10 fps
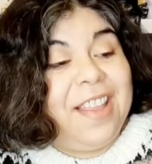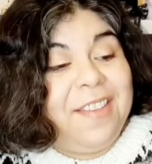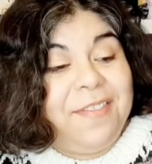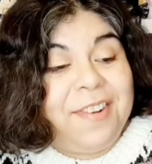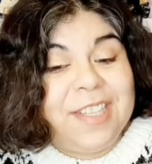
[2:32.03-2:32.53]

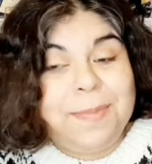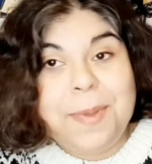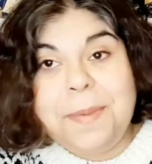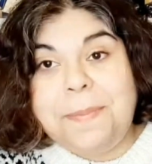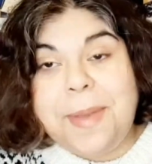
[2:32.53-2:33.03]
the first
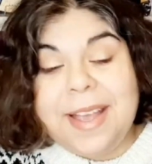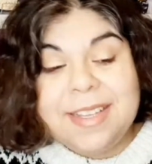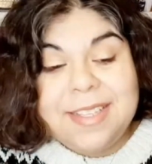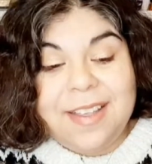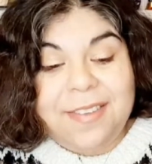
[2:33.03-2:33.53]
book
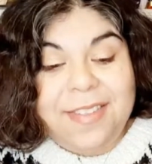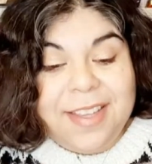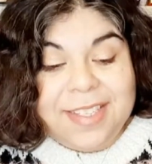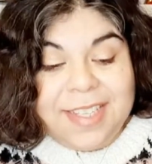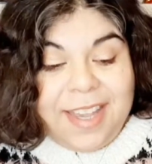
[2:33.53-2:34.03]
box of
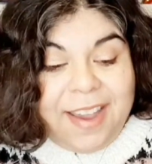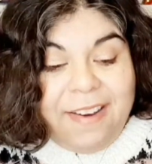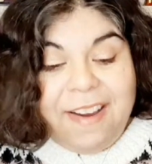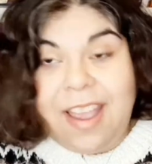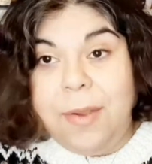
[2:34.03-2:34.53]
this
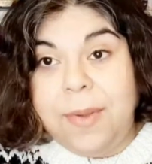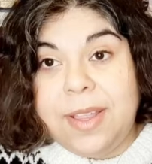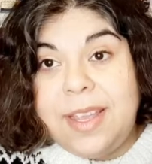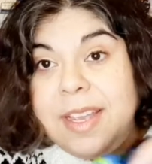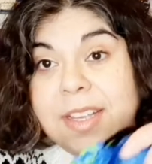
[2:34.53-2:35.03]
year. I
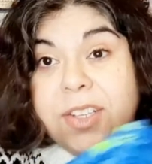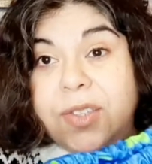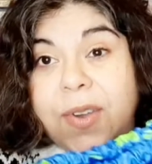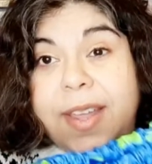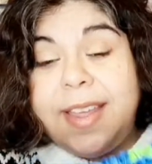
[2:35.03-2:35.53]
really
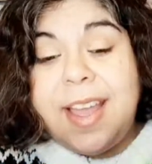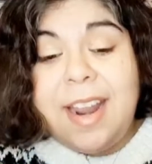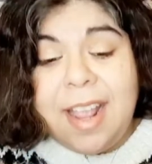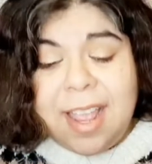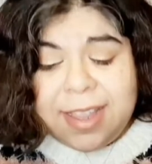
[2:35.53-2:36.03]
enjoy
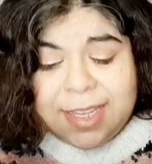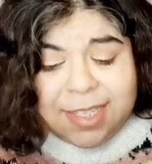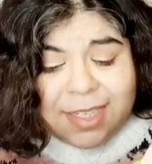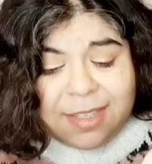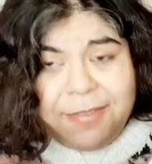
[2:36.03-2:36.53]
that.
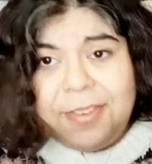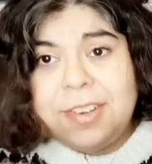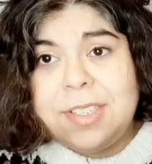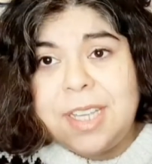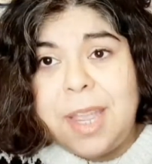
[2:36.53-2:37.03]
This is the
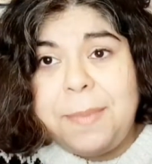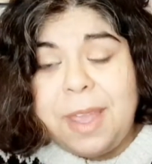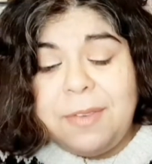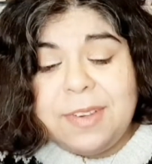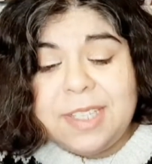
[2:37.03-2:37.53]
first time
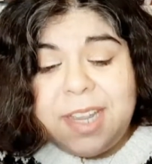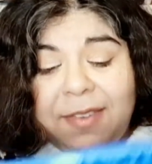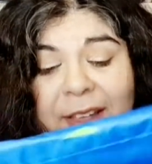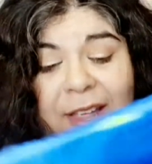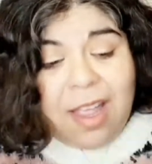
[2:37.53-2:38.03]
I
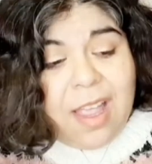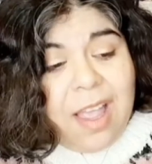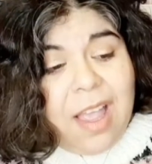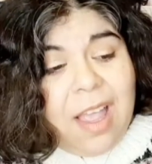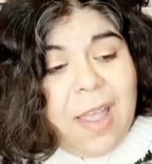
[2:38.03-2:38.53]
received
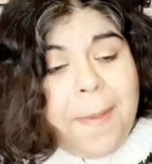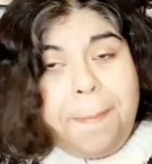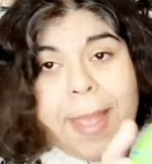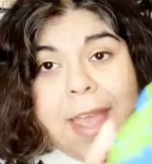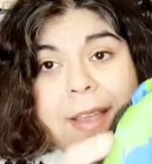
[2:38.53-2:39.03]
a
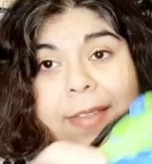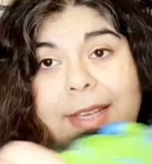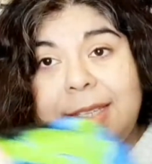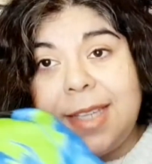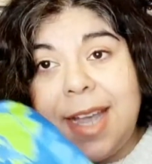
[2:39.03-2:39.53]
bag of
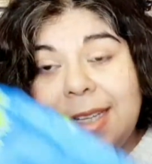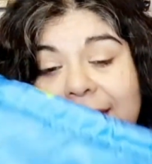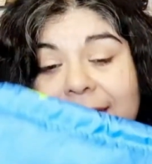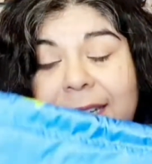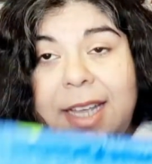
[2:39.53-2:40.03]
this
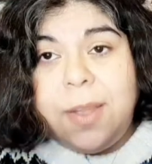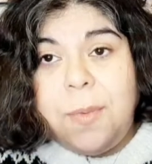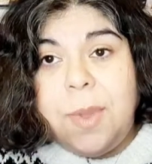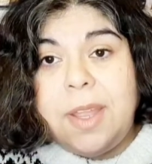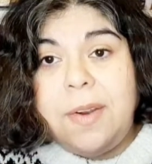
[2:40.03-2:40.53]
size. I did get
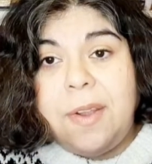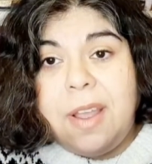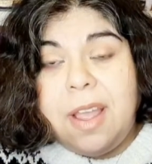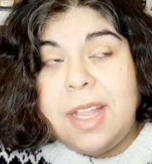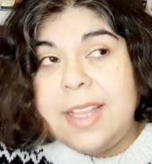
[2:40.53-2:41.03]
one
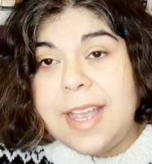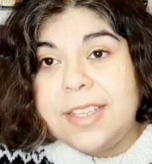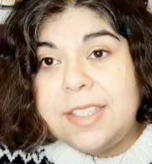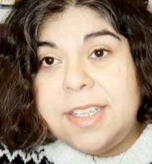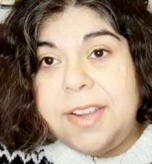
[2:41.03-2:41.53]

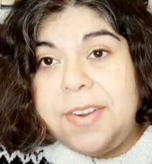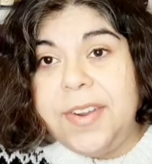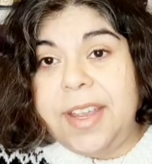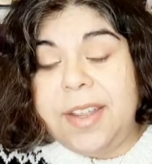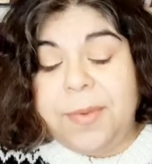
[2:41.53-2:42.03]
last
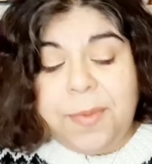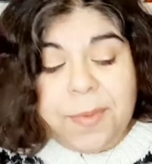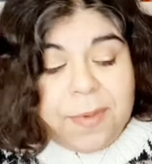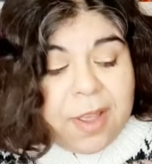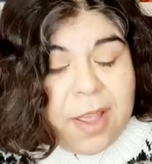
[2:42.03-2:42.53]
year
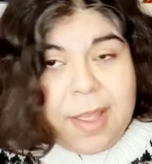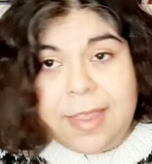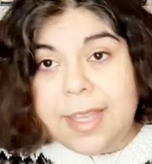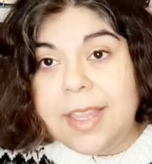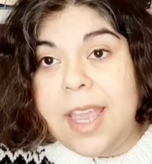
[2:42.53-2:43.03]
in I
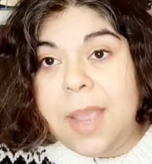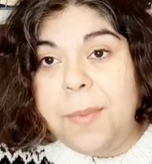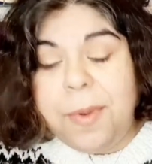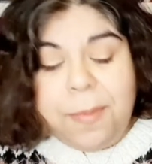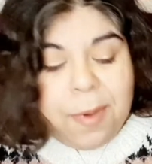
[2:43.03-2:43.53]
think the
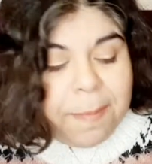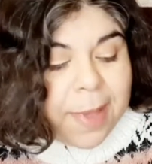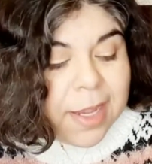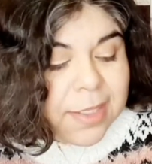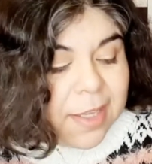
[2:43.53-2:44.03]
April book
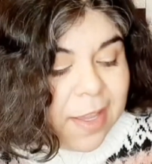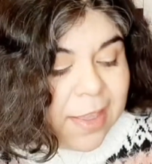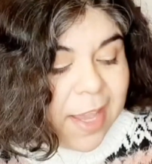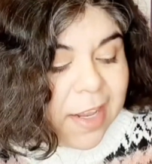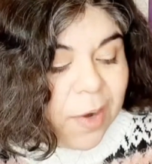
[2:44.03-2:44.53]
box,
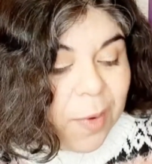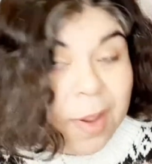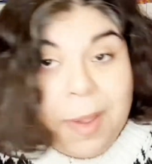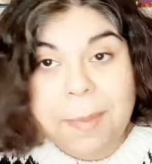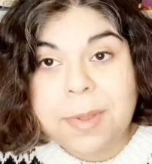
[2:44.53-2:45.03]
the Anna
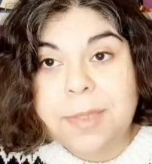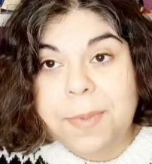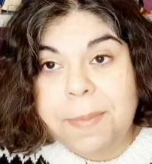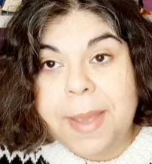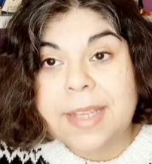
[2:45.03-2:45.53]
Green Gables
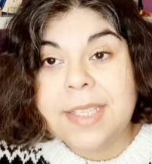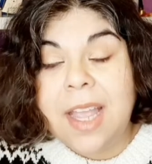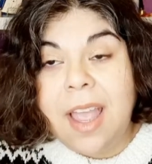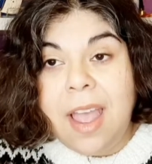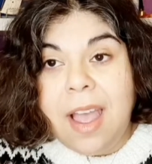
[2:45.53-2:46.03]
book box,
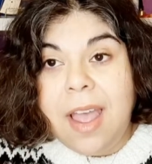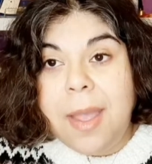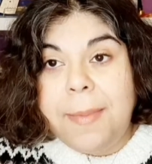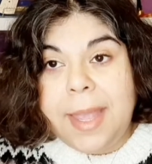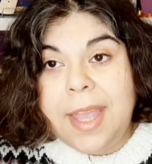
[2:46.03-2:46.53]

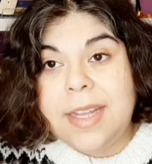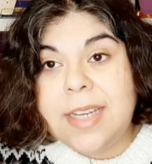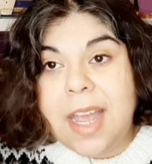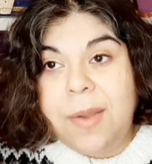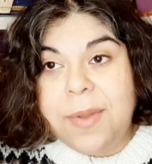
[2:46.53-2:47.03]

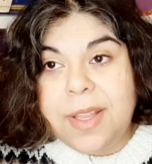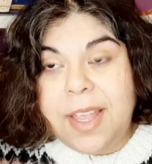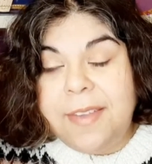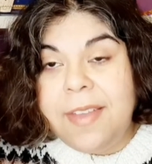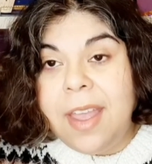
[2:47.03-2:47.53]
and I will
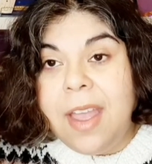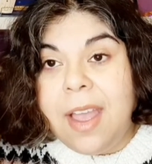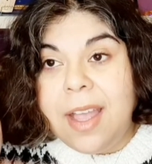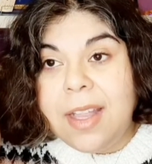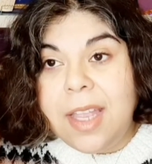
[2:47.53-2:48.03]
leave
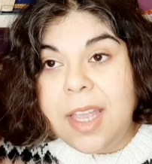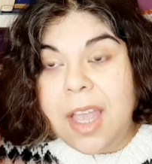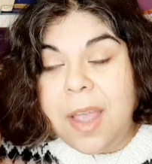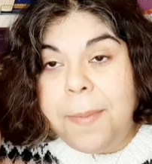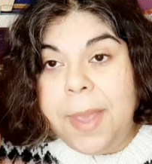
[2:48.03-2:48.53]
a link
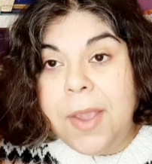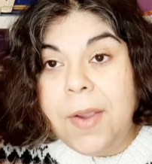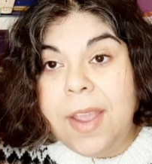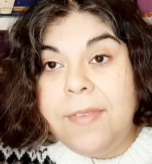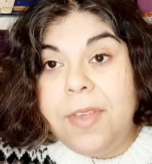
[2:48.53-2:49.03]
up
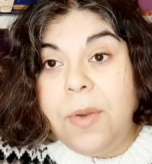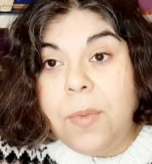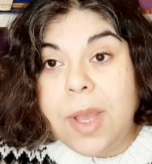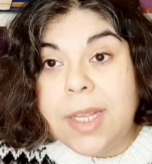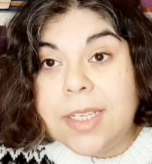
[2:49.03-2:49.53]
here if you
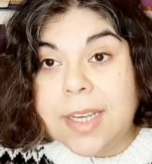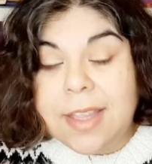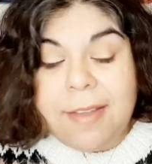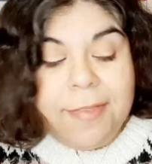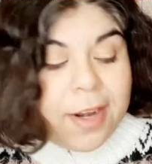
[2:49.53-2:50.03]
want to
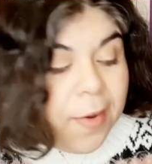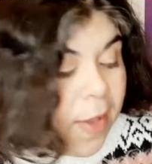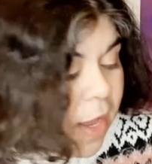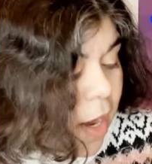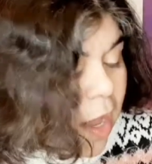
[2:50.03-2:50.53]
check that video
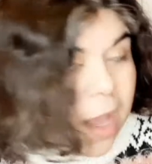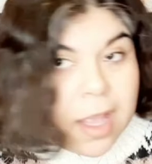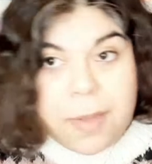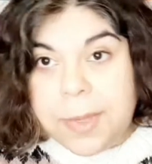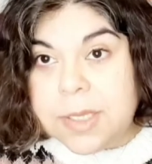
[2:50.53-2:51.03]
out,
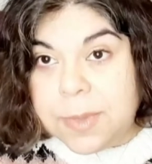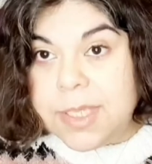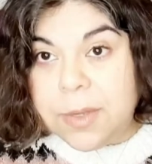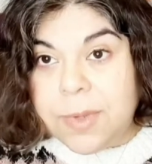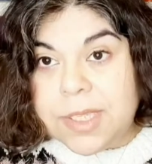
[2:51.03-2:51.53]
because
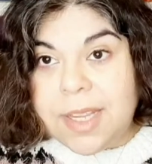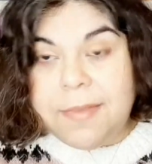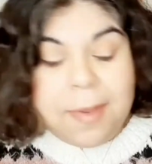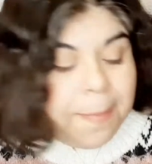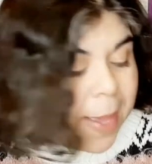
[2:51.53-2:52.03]
we did
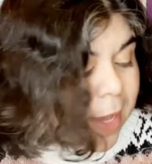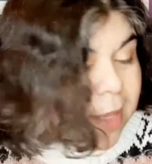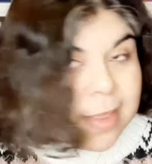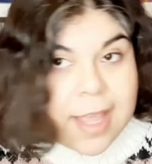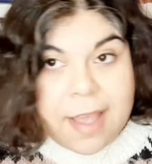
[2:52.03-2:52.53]
receive a
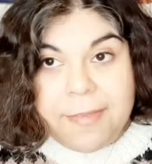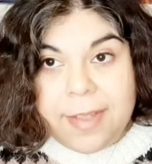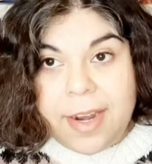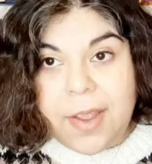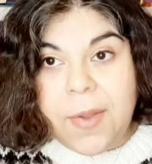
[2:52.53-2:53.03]
bag in that
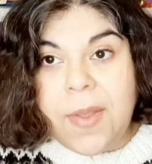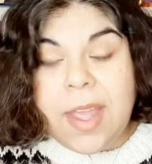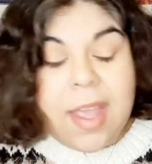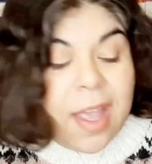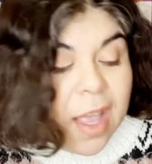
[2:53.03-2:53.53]
video,
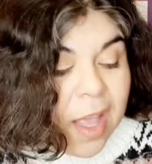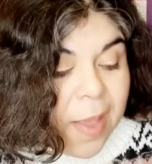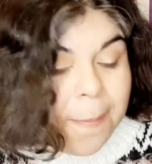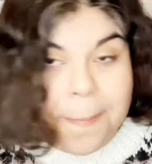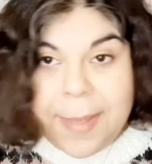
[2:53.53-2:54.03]

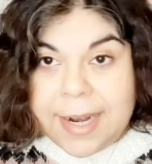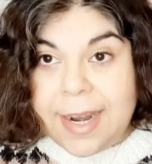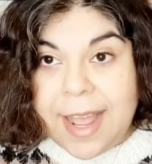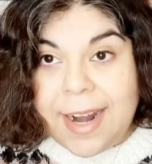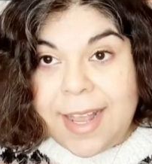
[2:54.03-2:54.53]
but
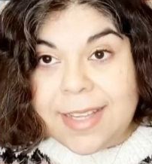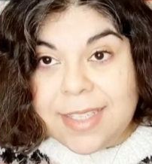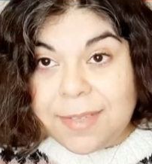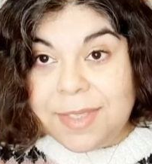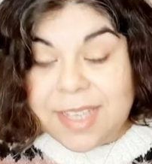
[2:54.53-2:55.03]
not
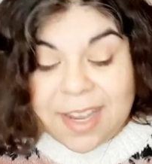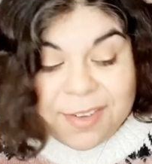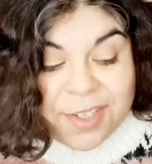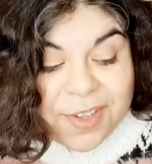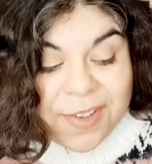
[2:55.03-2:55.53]
as
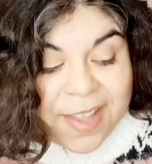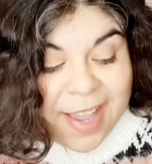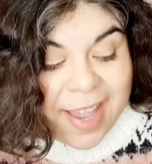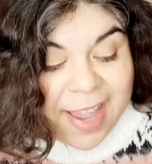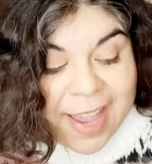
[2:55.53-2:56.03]
substantial
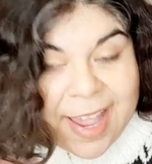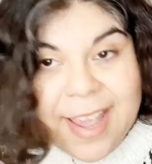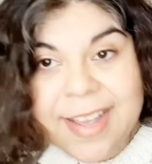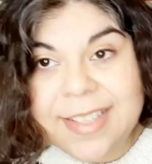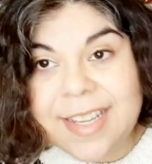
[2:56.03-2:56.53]

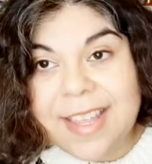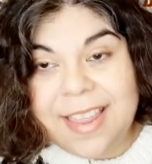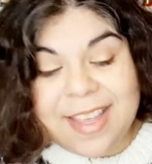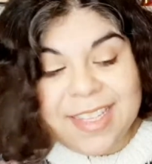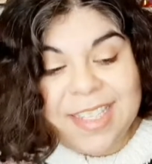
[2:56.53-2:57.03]
as
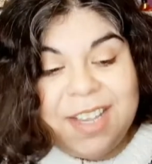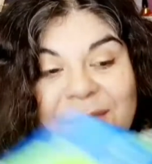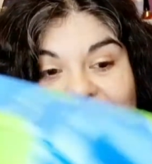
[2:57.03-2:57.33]
this